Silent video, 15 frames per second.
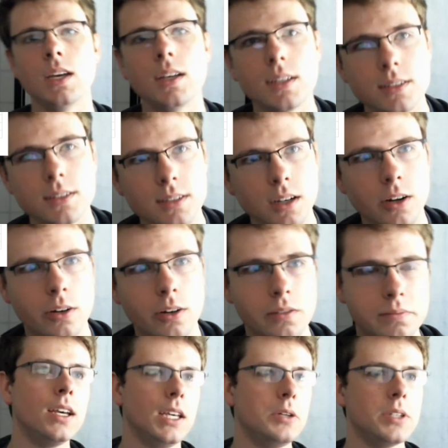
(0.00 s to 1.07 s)
So
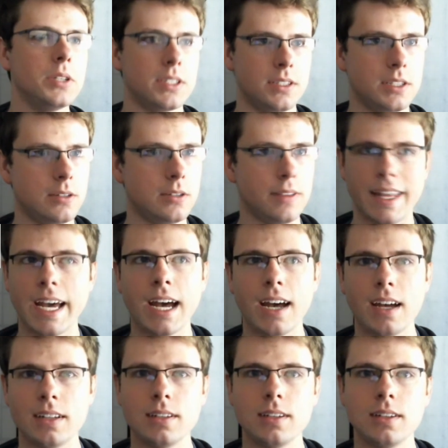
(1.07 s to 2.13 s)
you just do
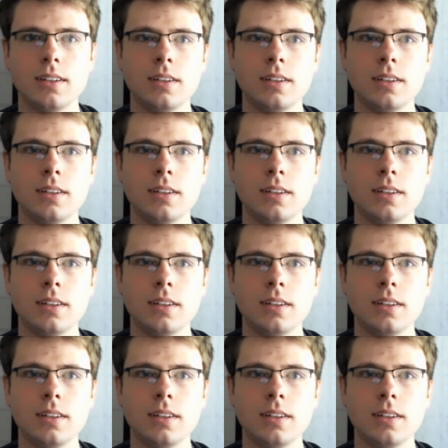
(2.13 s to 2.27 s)
that